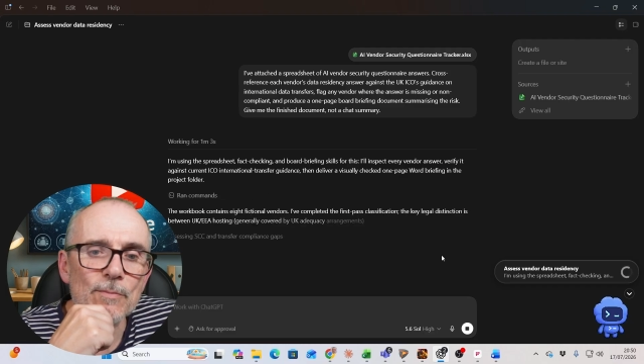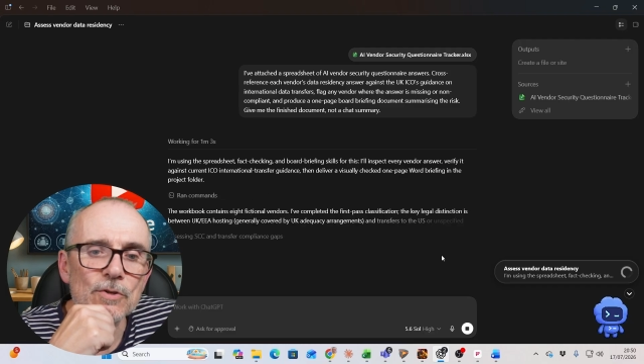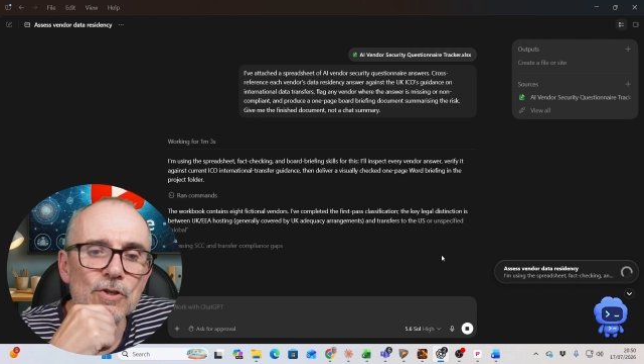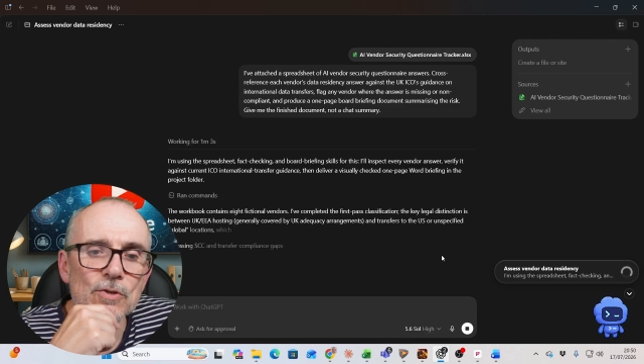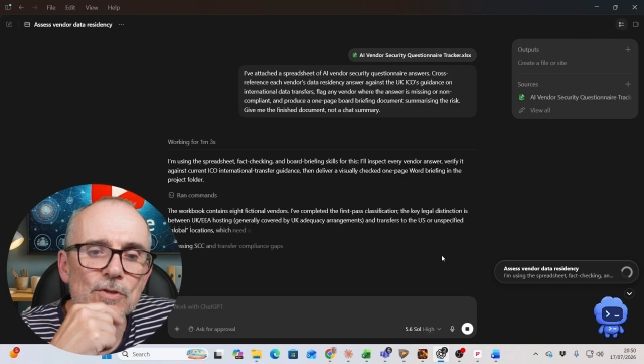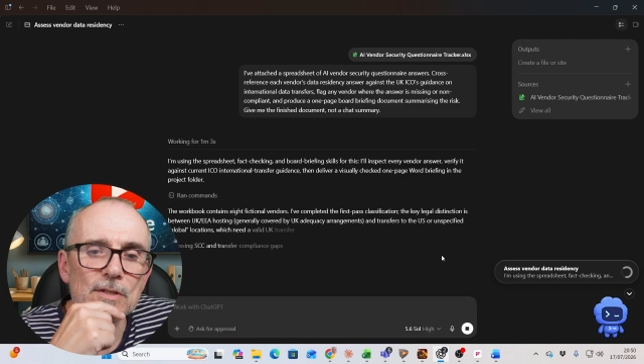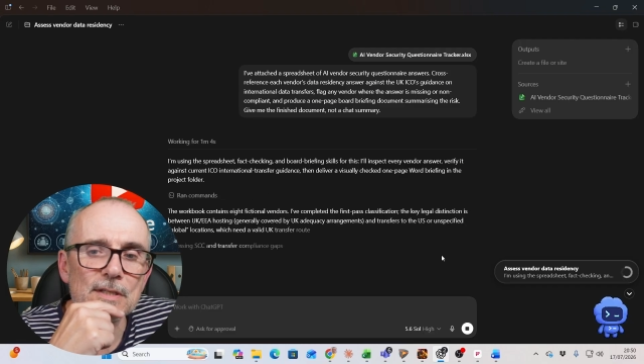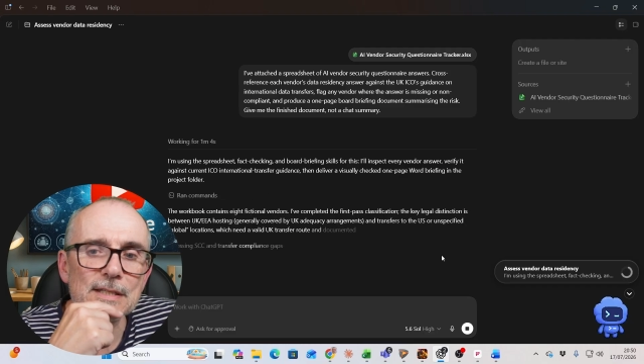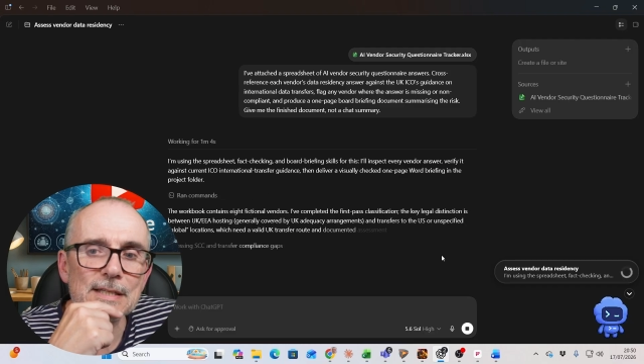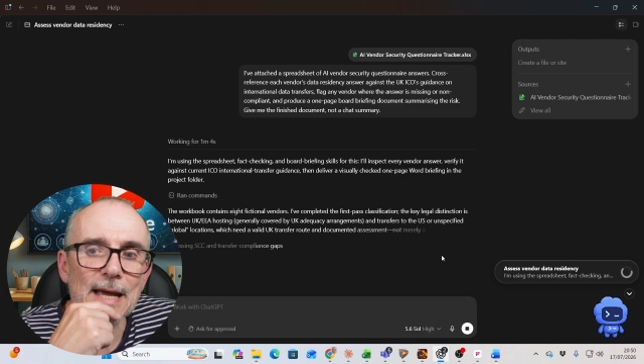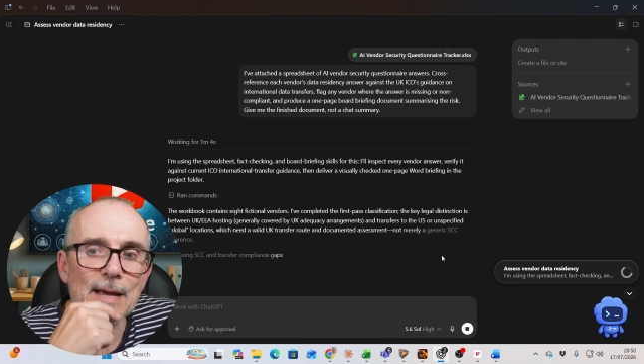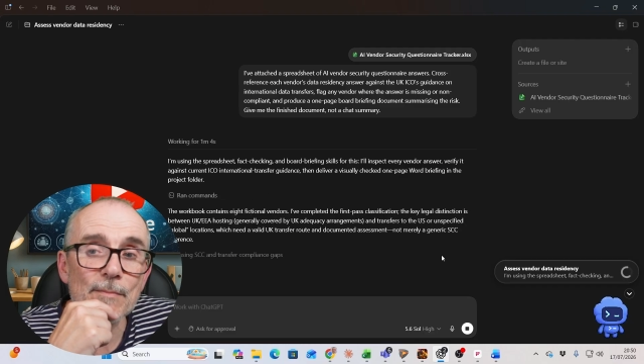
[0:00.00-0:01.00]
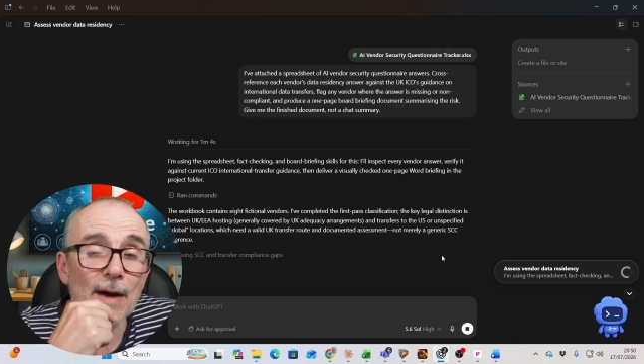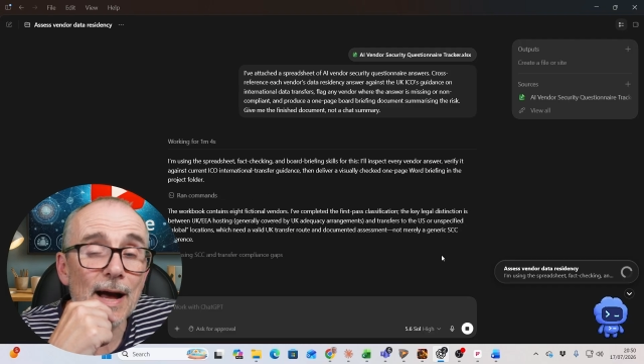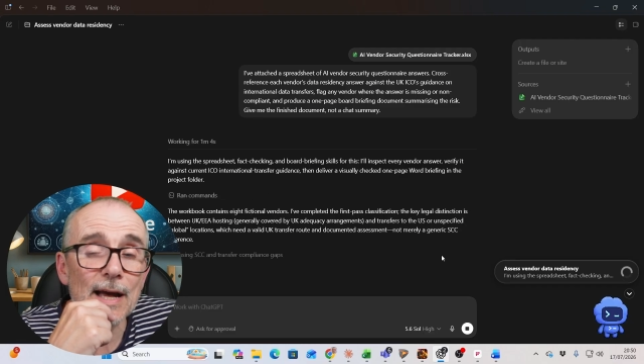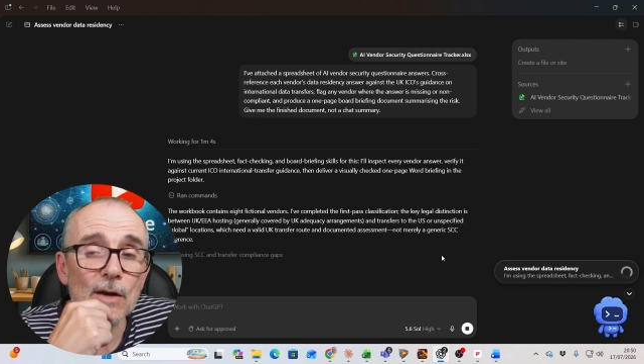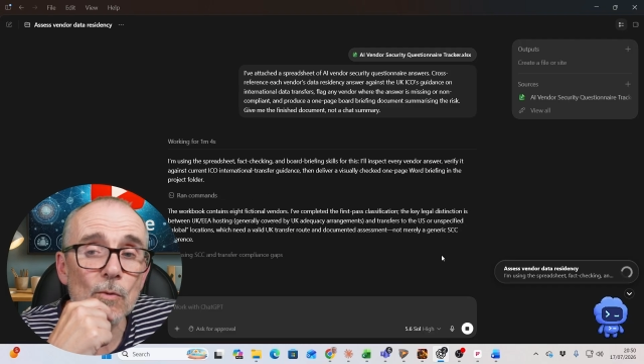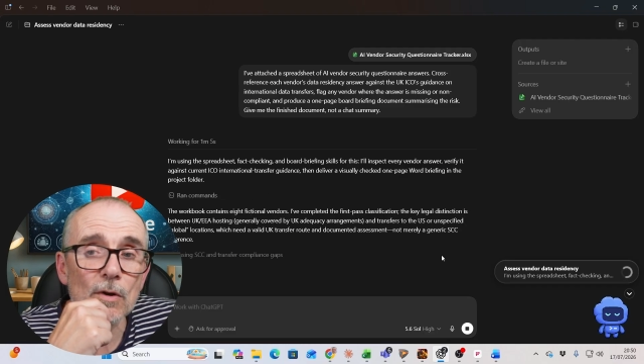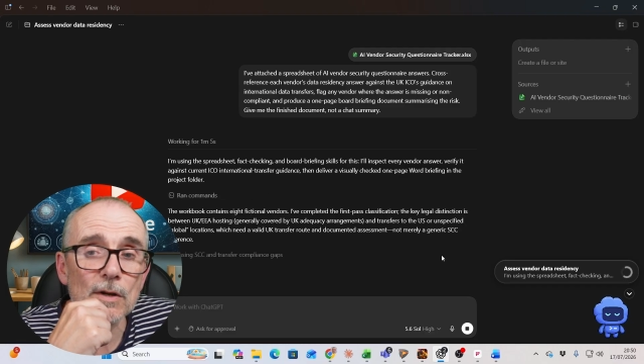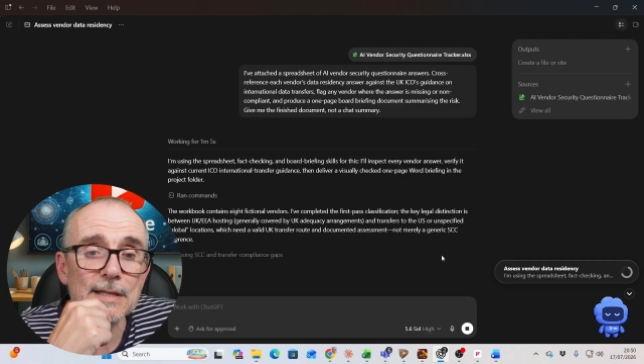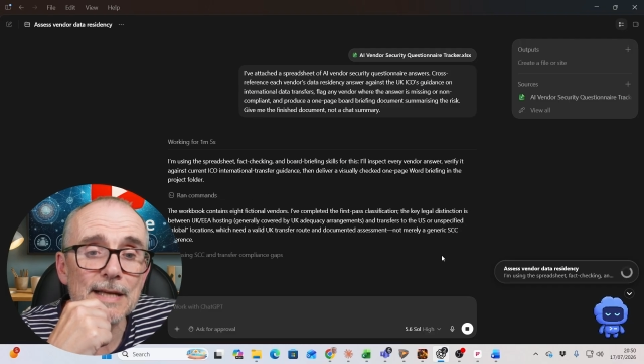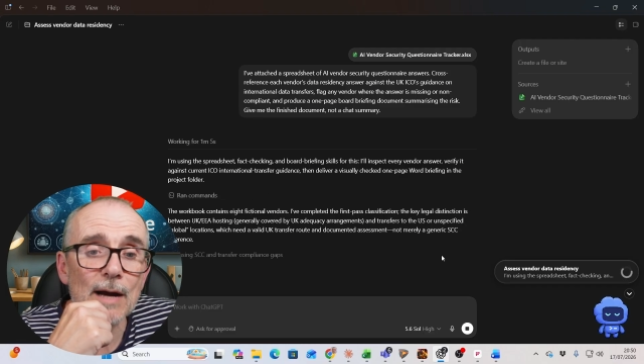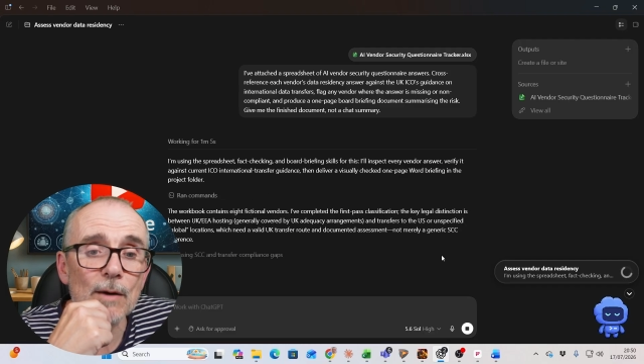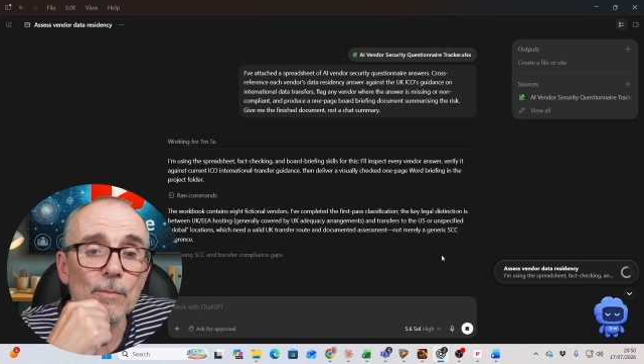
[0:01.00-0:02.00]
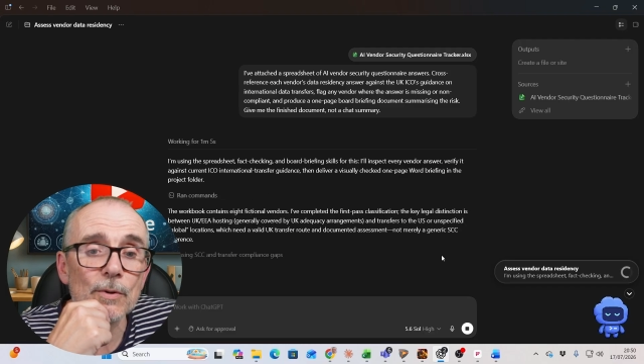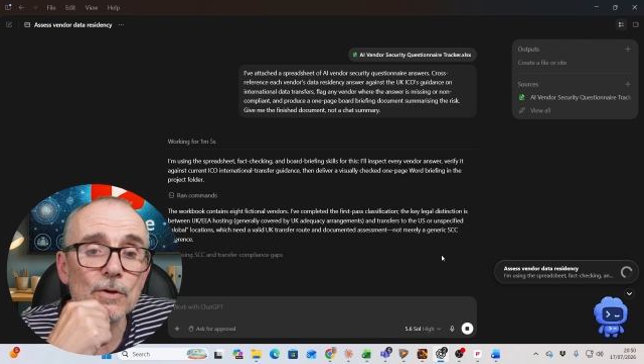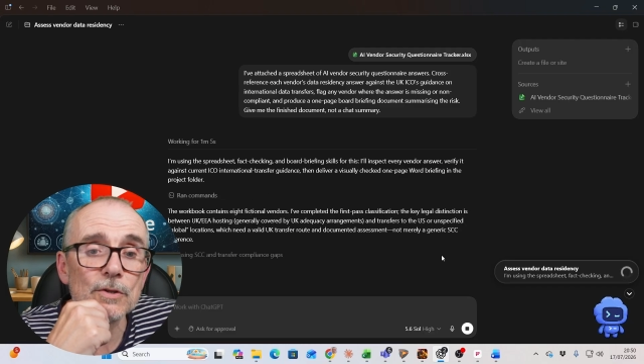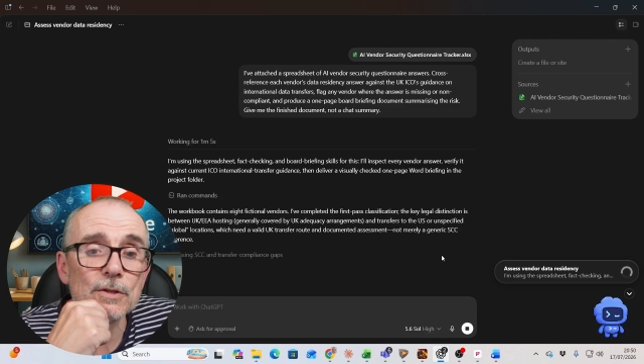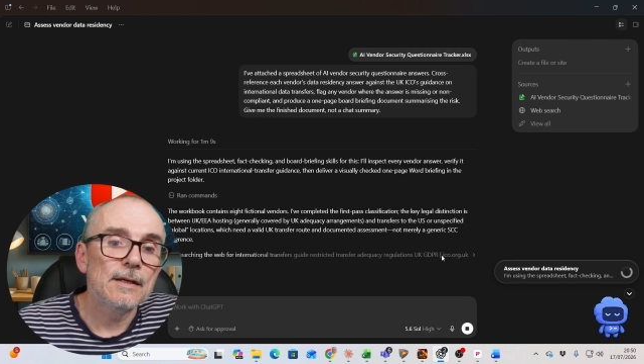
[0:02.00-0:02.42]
produces the same high quality output.